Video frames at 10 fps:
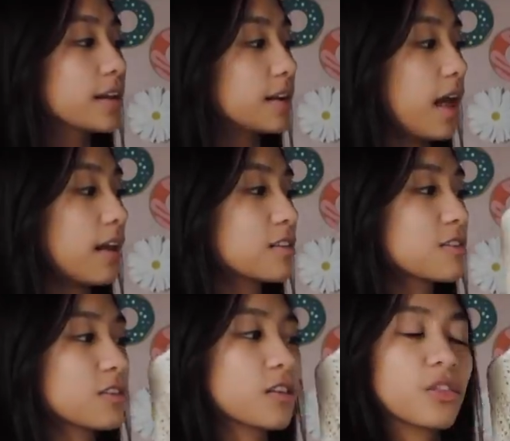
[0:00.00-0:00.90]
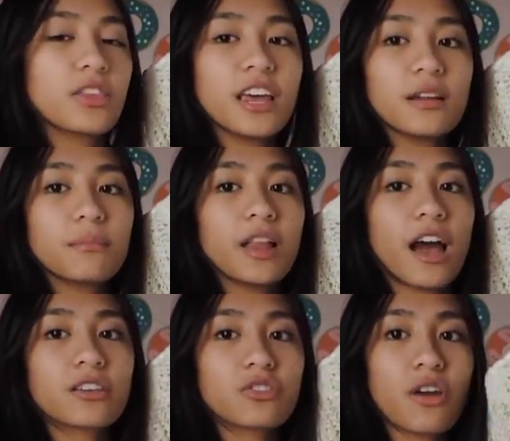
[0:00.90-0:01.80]
and it has just thin
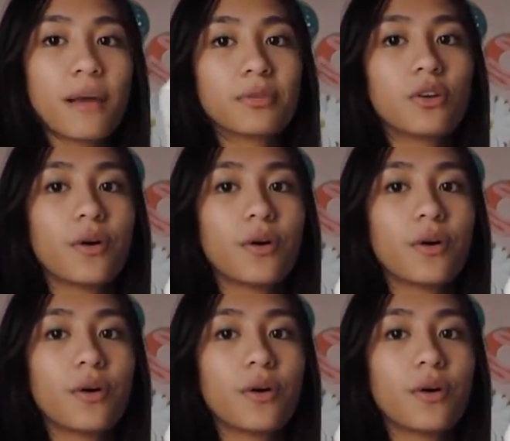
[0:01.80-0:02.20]
black stripes